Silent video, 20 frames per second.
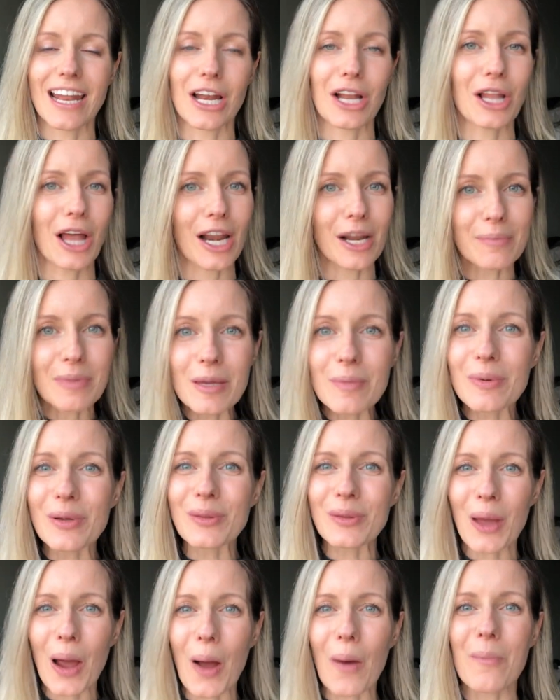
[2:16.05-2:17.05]
And a lot of people
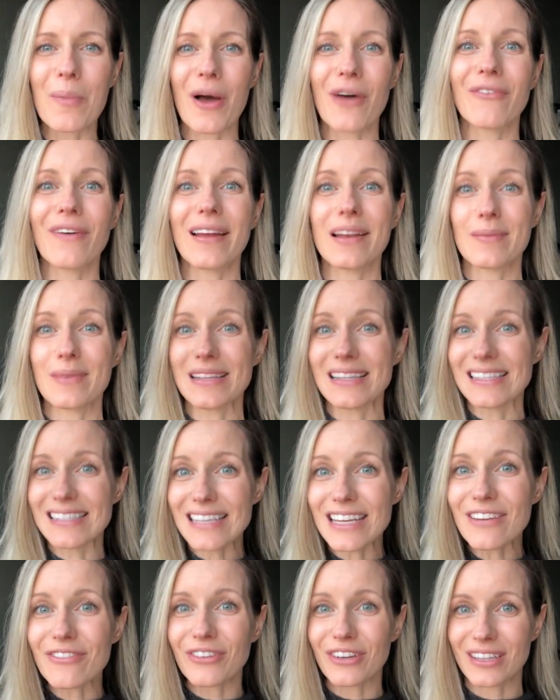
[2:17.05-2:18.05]
know about vitamin
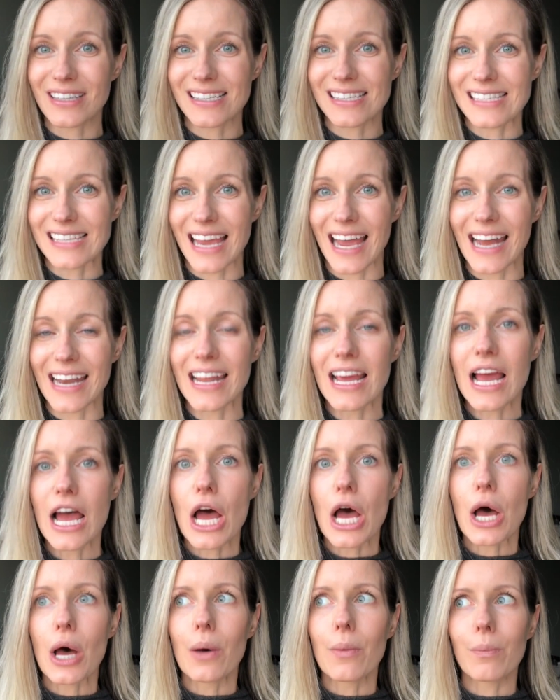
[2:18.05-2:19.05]
C for the skin,
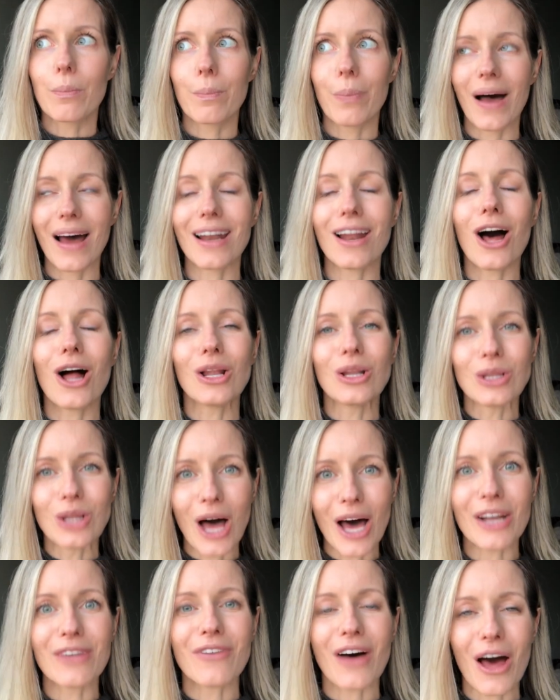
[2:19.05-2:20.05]
but a
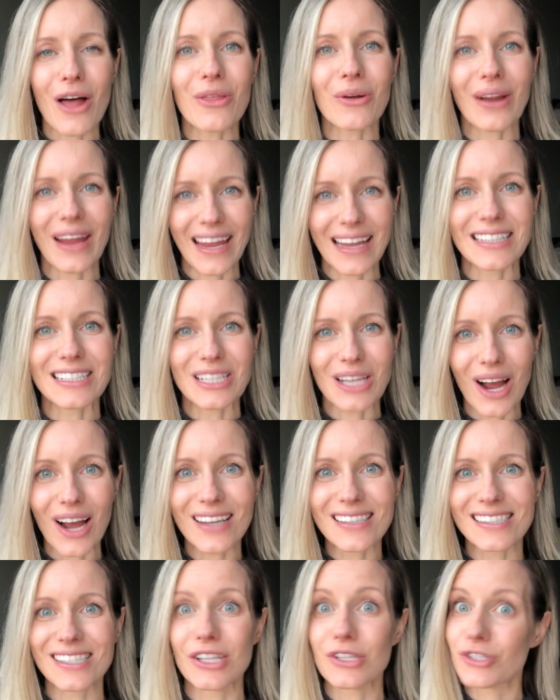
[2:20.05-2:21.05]
lot of other
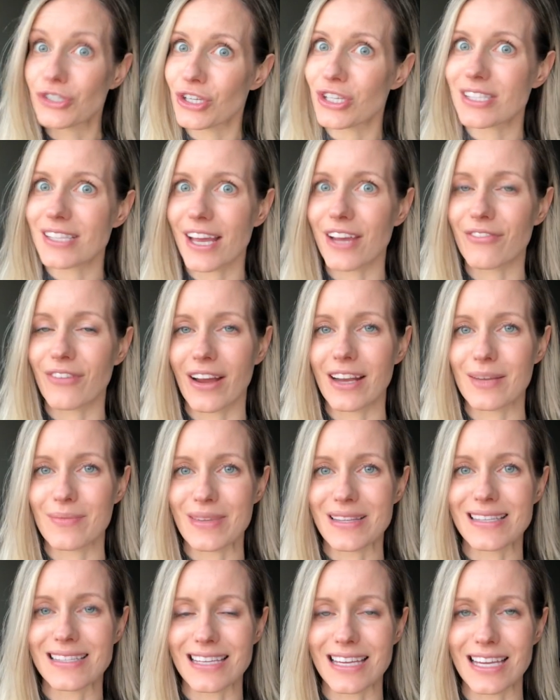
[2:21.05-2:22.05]
antioxidants, just like
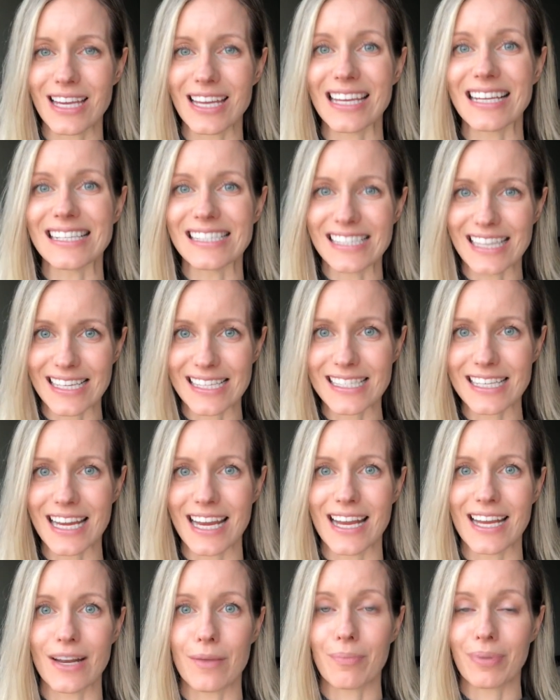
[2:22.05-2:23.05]
vitamin C, exist
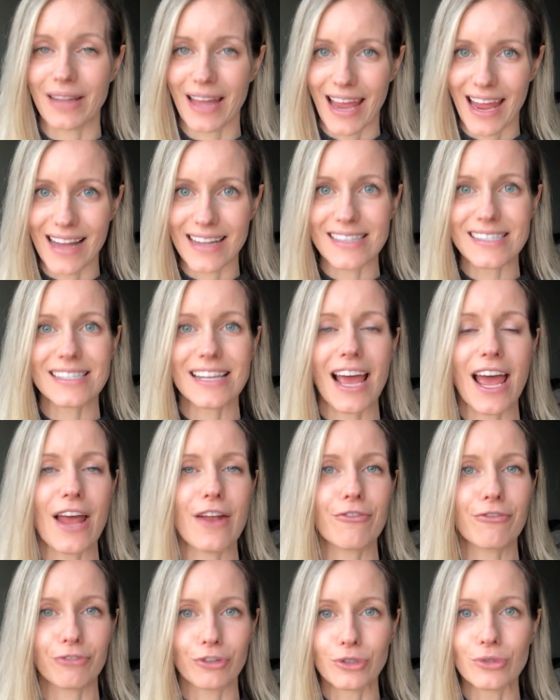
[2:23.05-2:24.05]
in plants
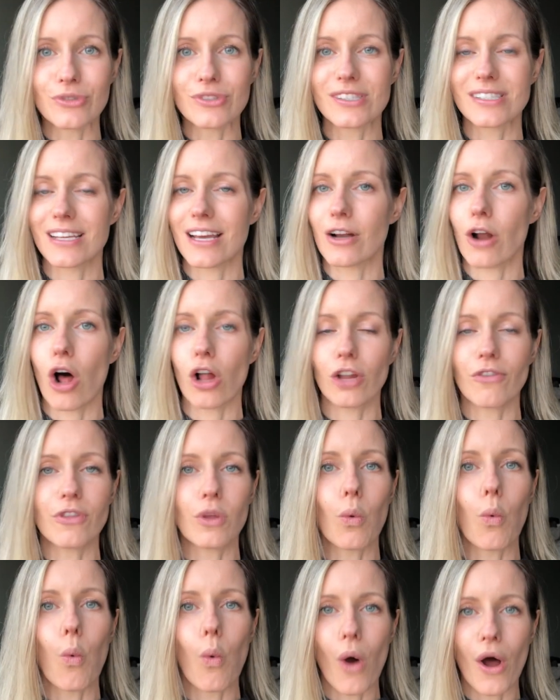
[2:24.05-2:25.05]
and fruits and all of
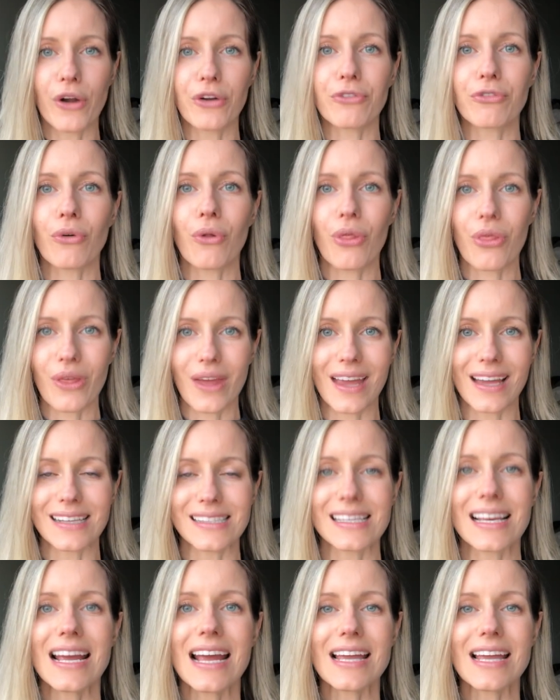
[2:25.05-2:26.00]
the wonderful things